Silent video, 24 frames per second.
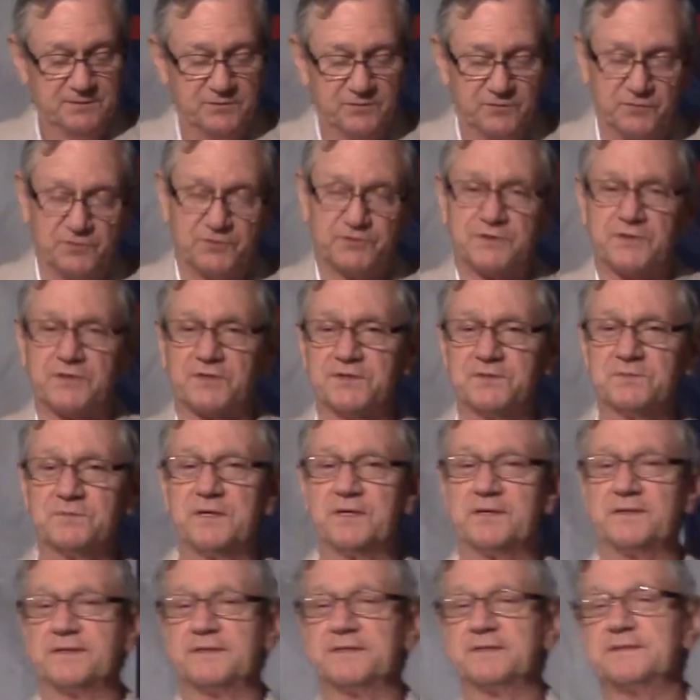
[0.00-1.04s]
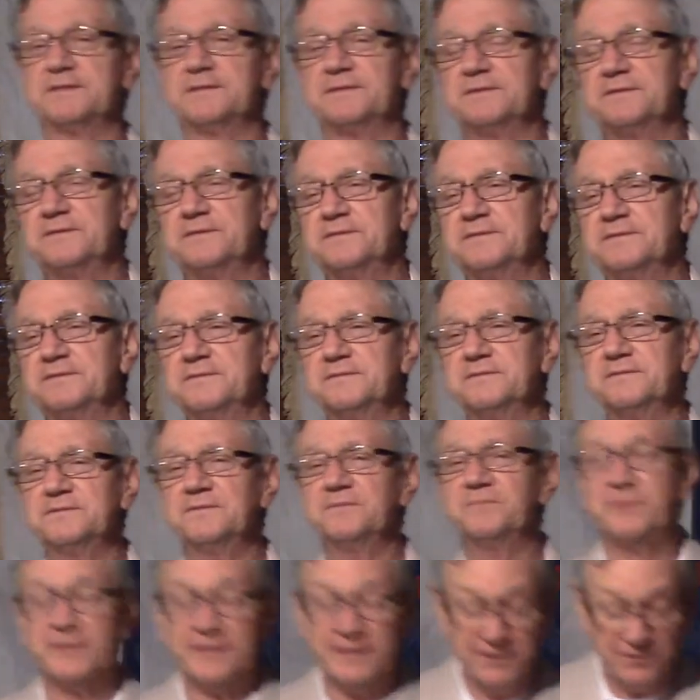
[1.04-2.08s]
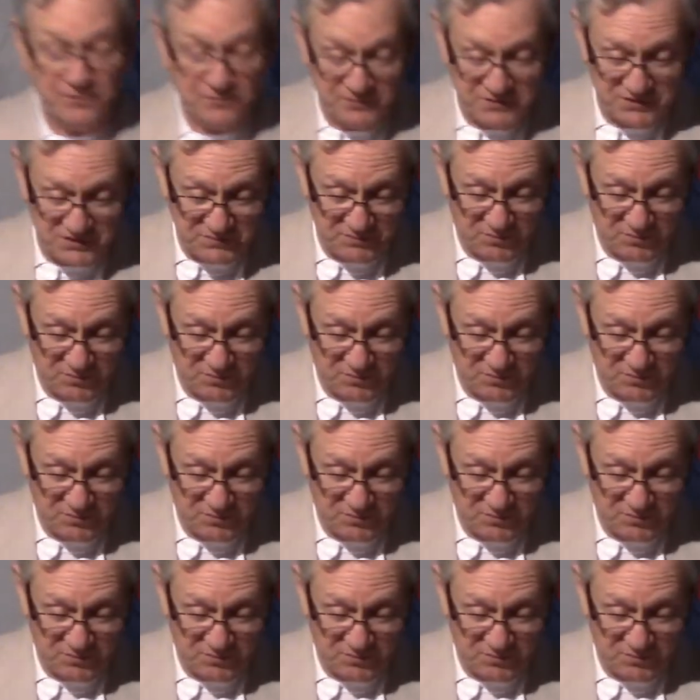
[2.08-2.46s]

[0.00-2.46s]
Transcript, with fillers: We're talking about Peter this